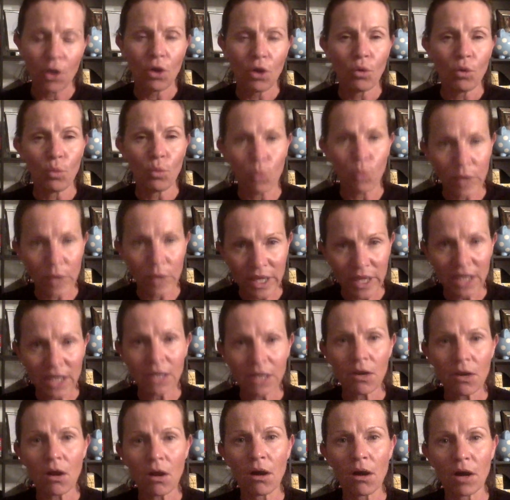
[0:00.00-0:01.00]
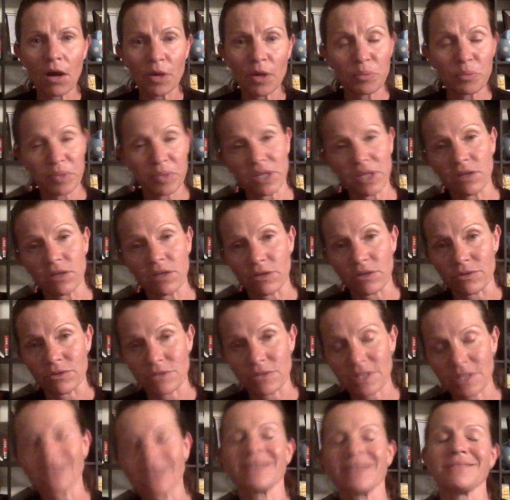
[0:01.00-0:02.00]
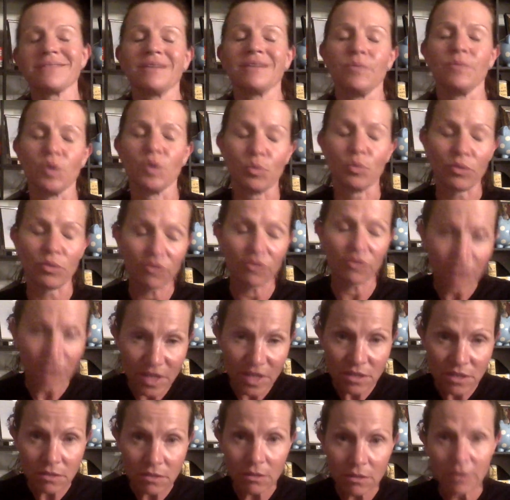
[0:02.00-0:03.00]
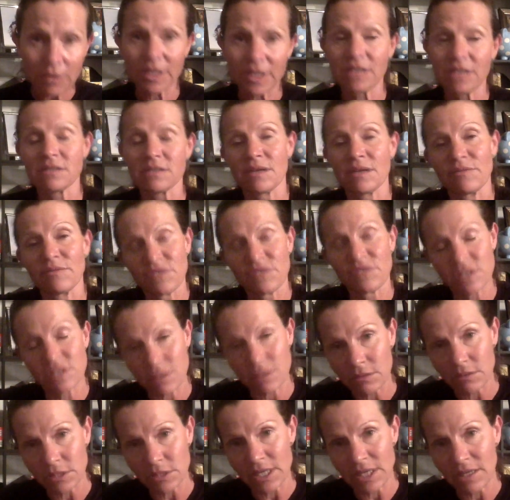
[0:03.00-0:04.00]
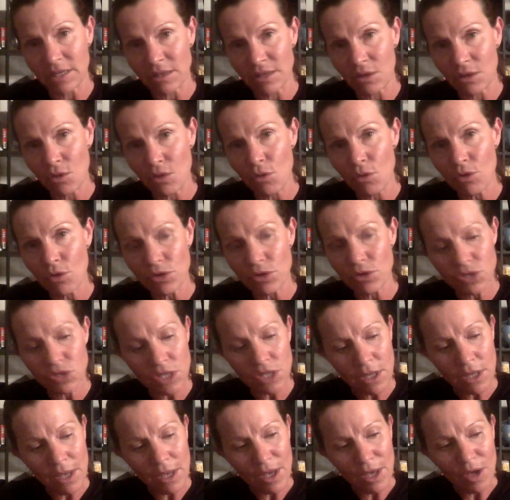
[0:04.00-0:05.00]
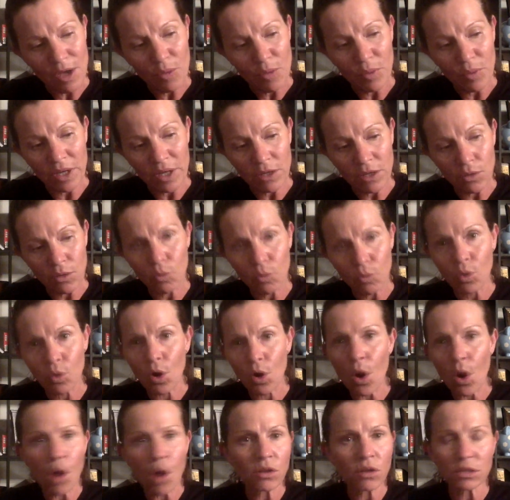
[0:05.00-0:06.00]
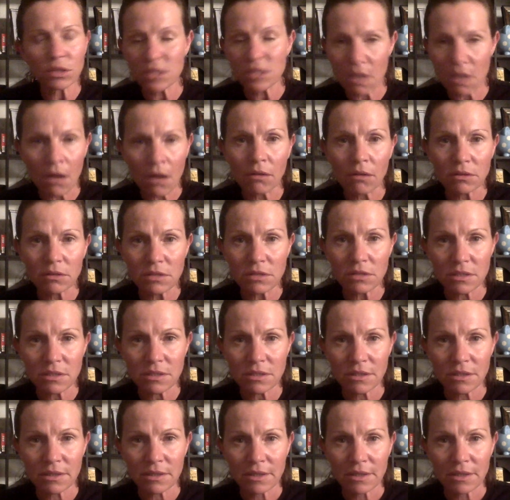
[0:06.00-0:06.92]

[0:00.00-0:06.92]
We are peers. Yes, I'm your professor. Yes, I'm facilitating the course, but we're all adults.